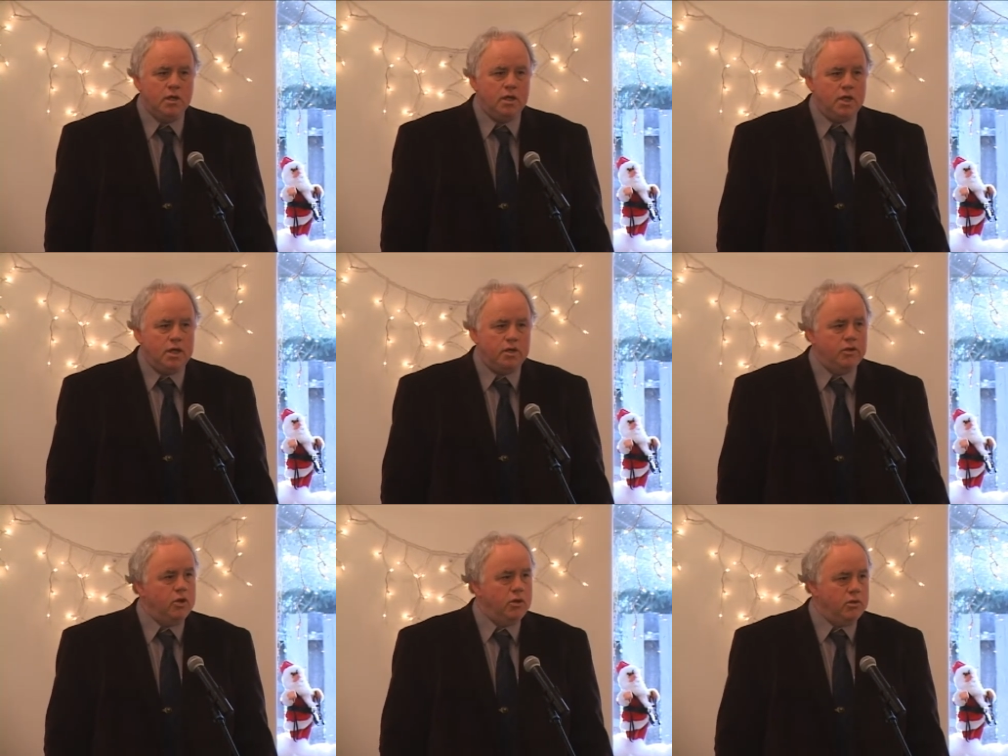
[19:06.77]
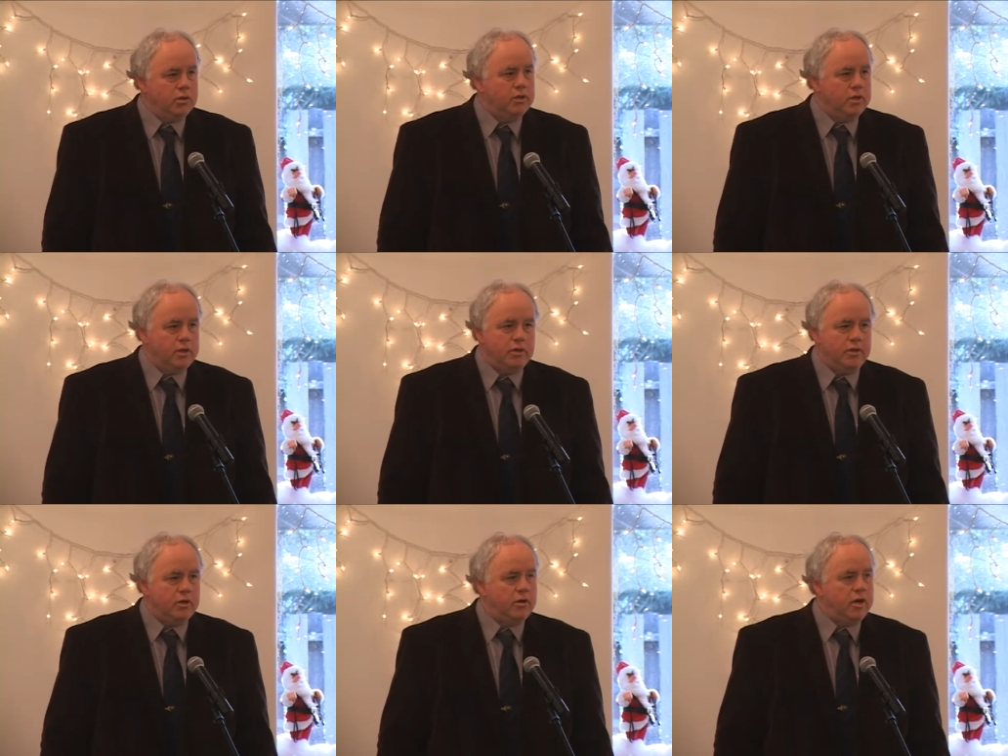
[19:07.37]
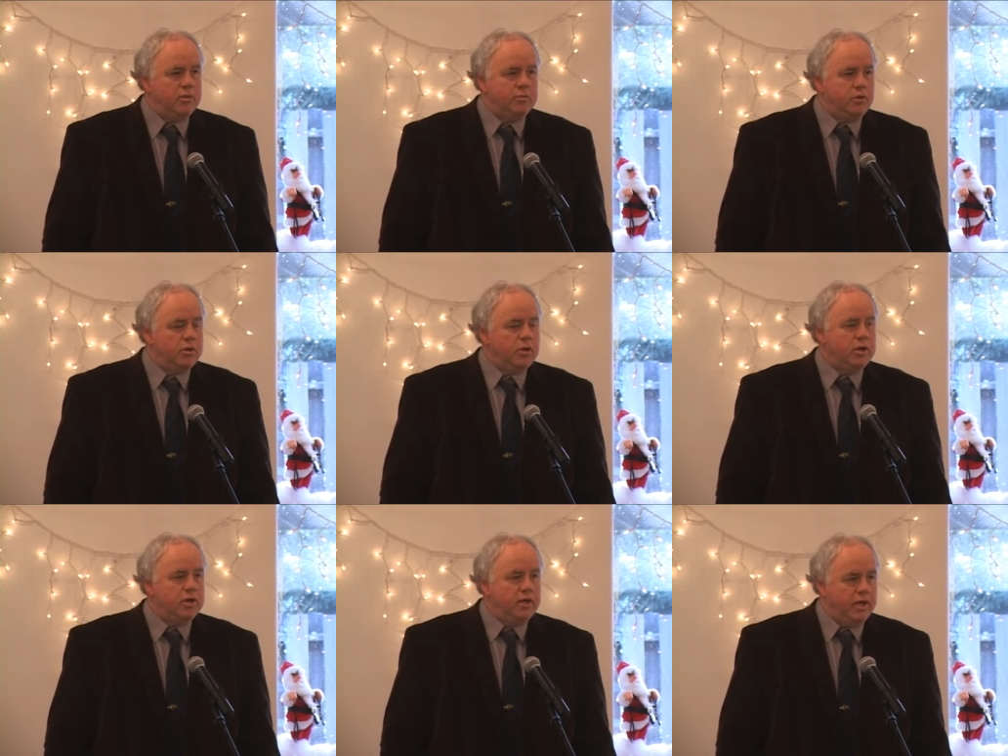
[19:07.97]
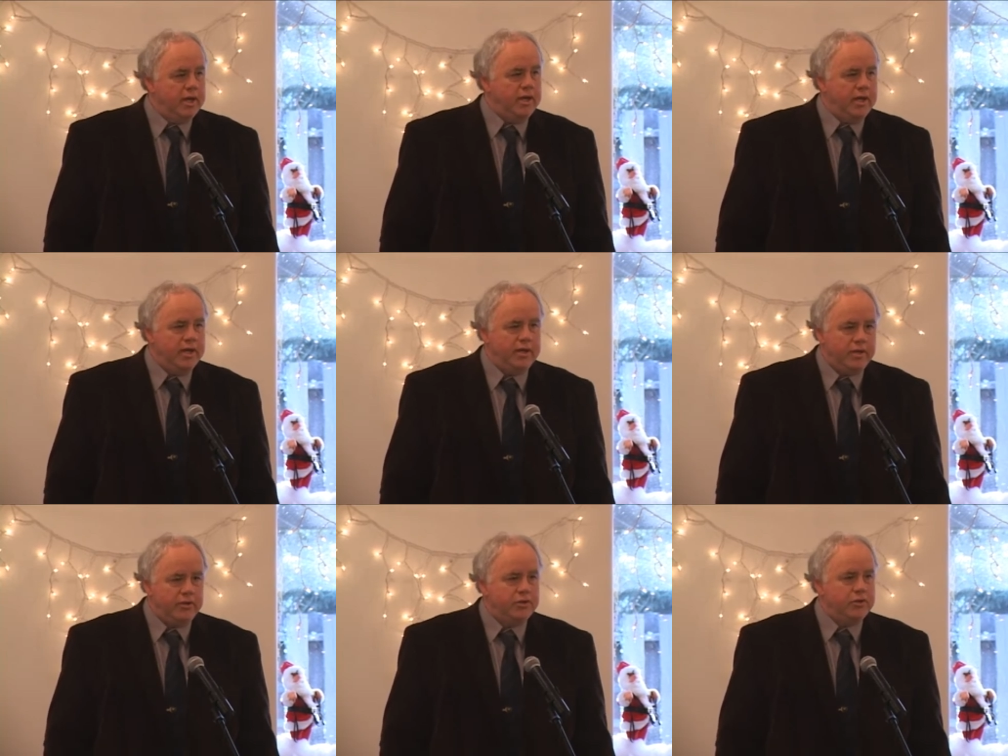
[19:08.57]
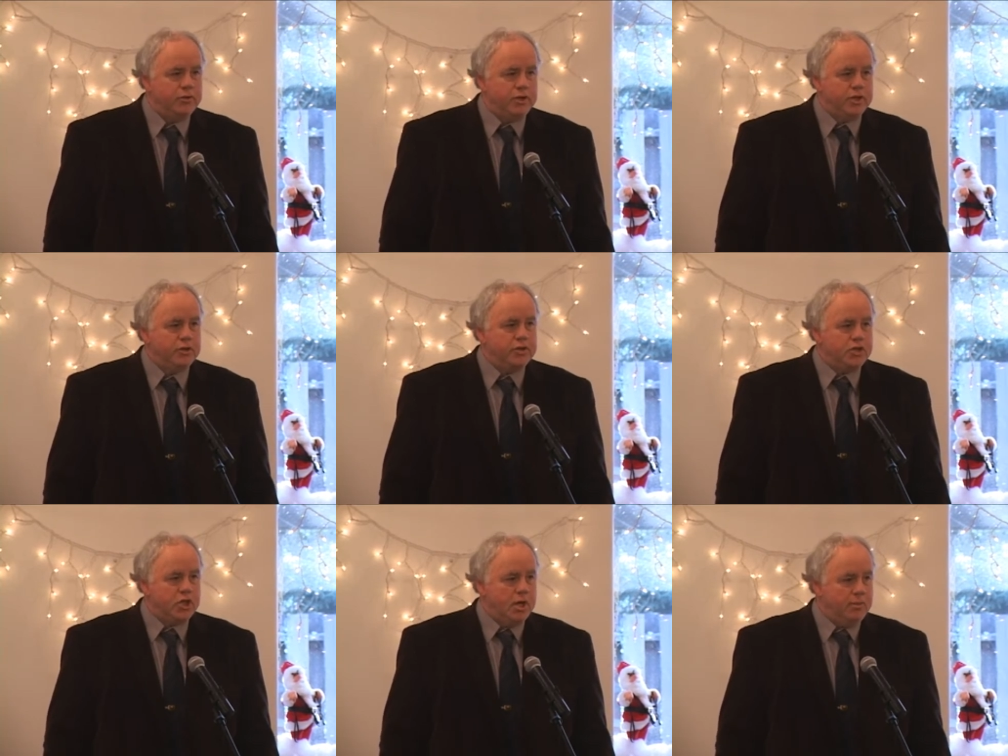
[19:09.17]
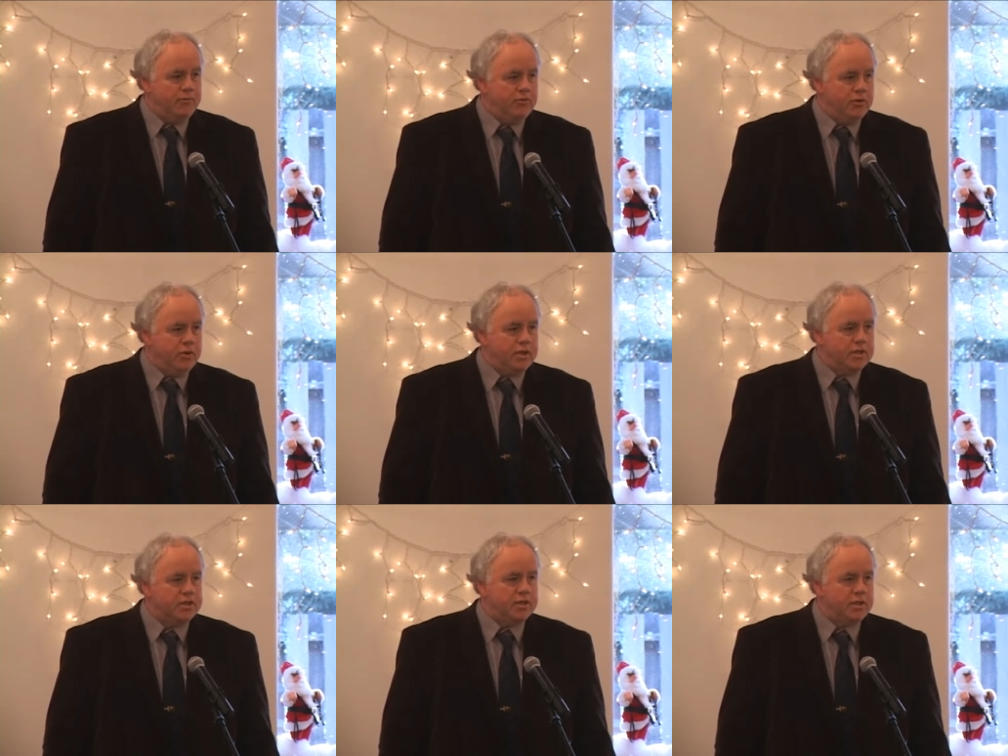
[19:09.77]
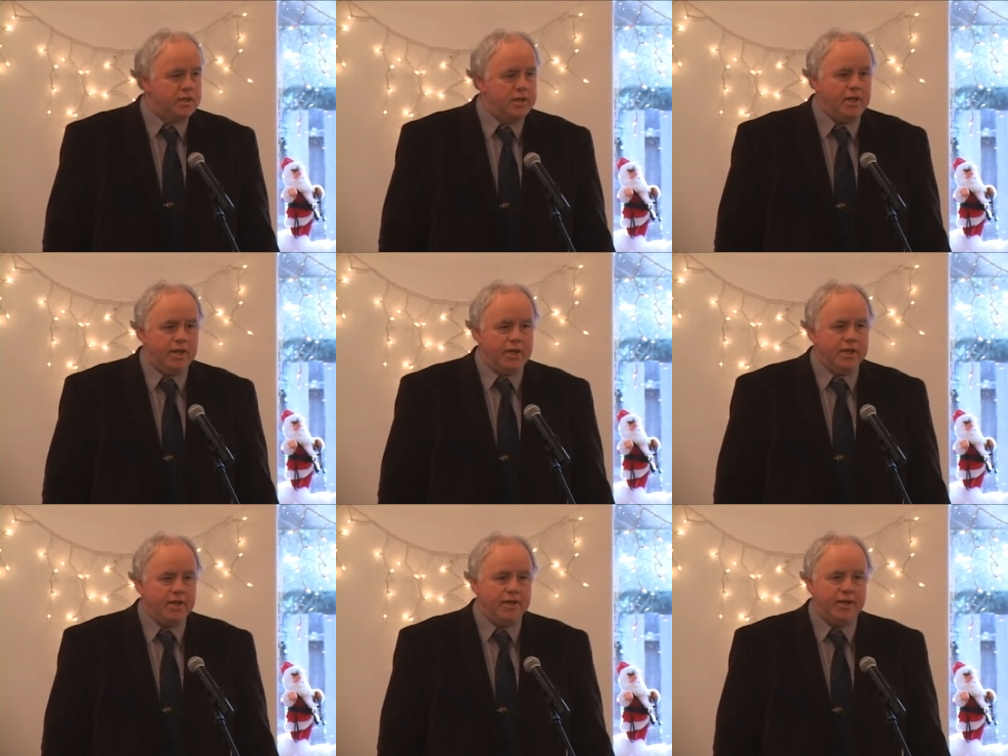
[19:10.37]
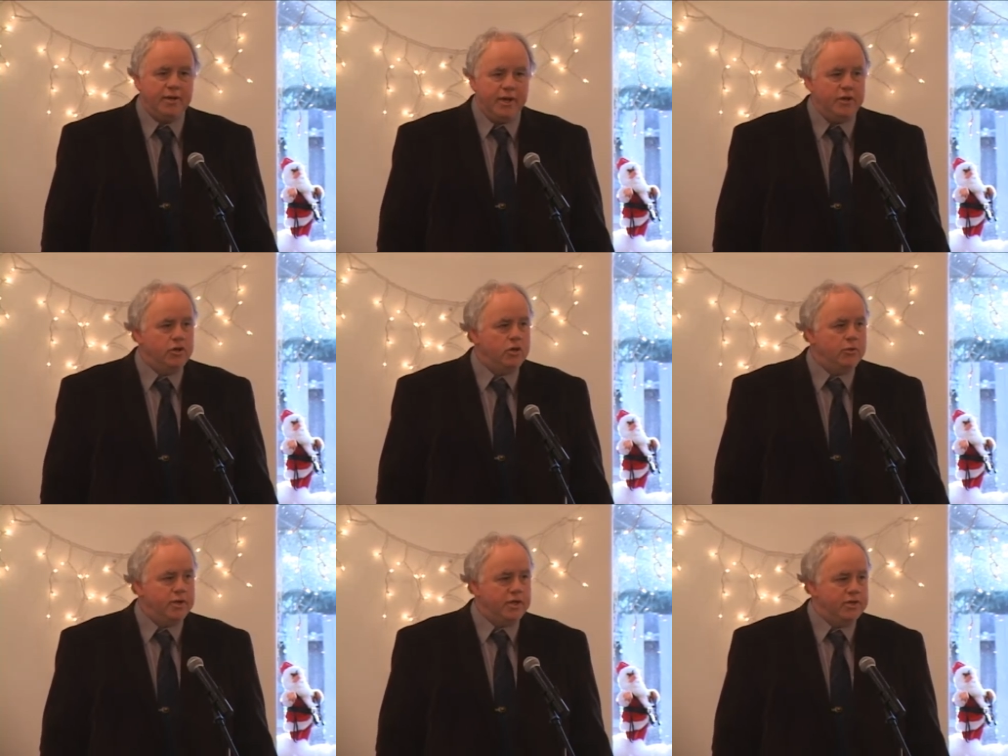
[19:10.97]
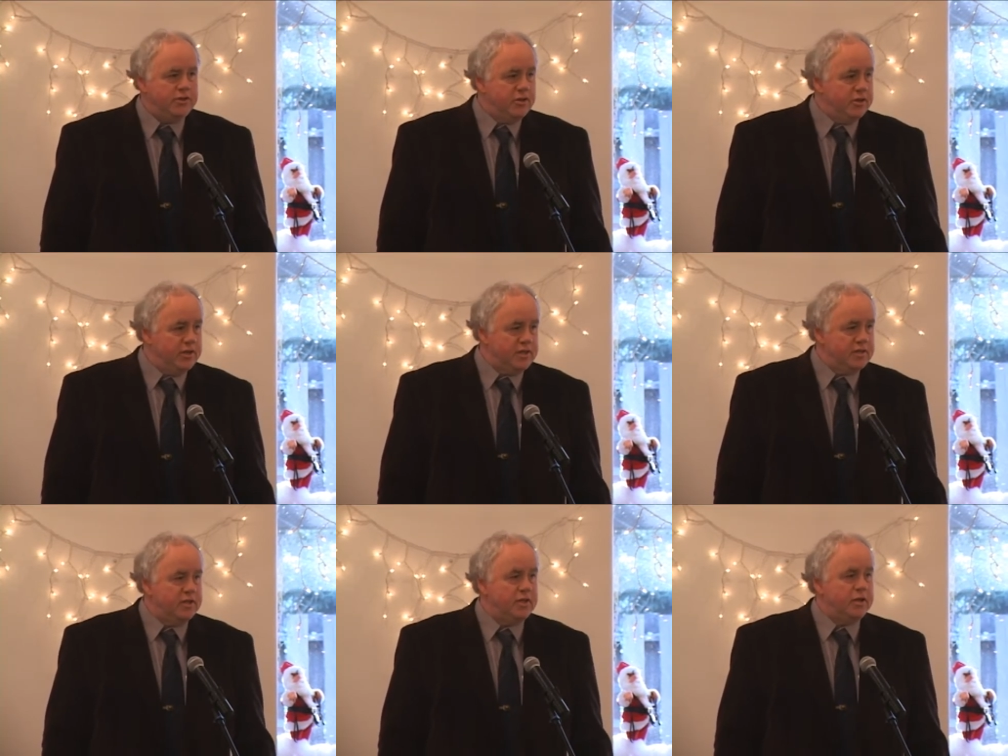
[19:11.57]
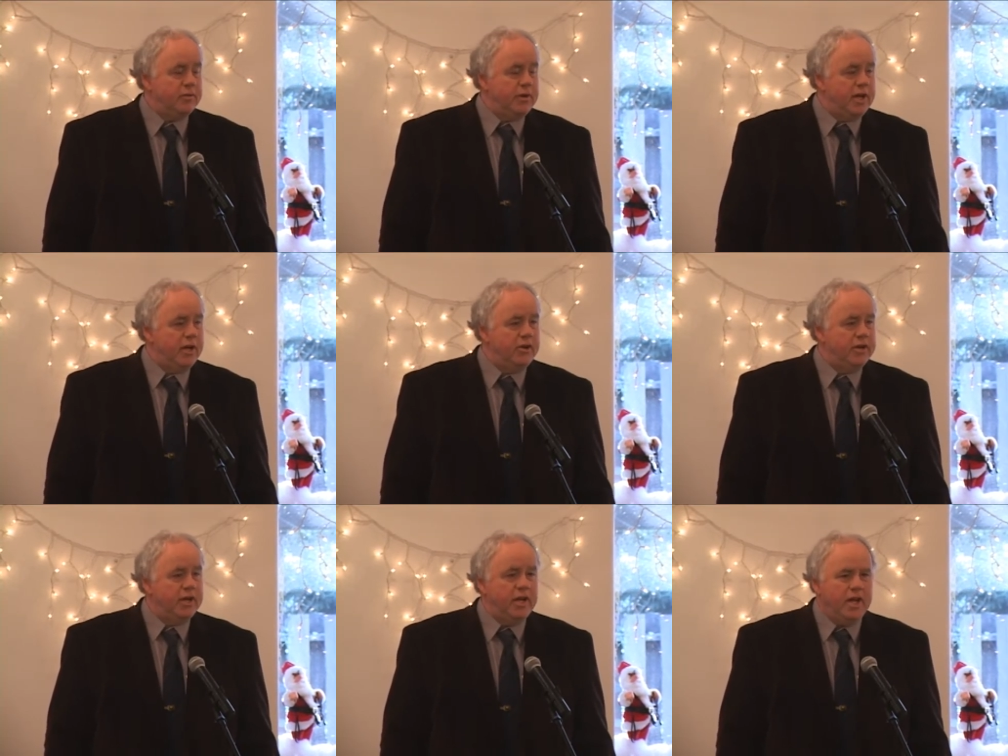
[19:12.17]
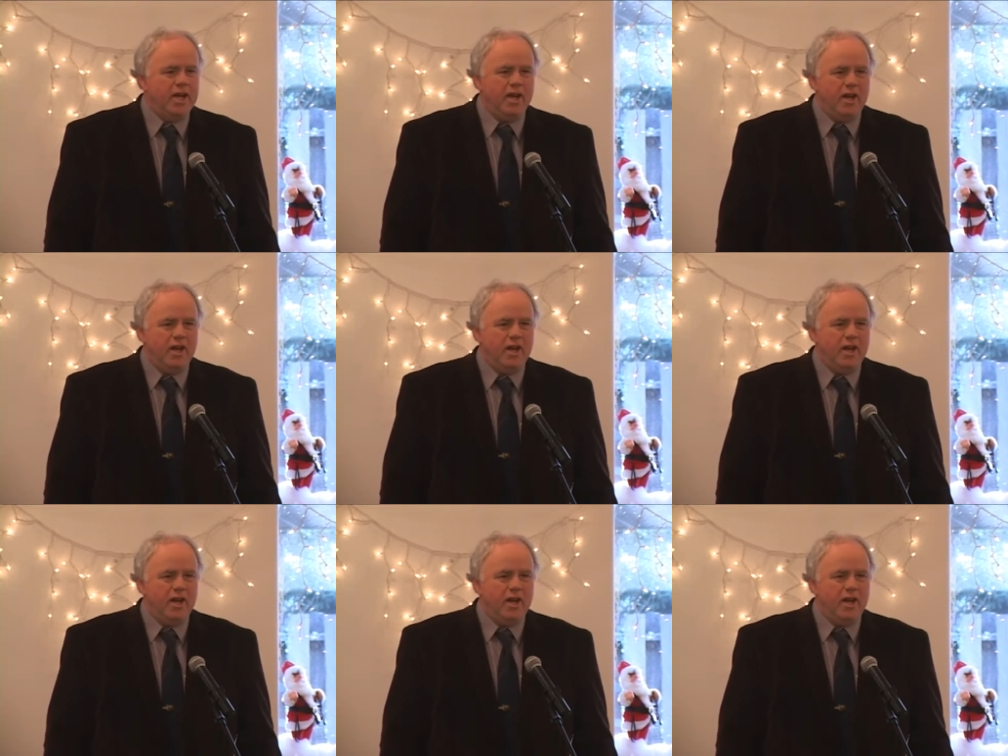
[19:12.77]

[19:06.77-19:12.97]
uh, no, they're, they're on board and, they're doing a good job for us, and, and uh, I know we can turn this thing around. And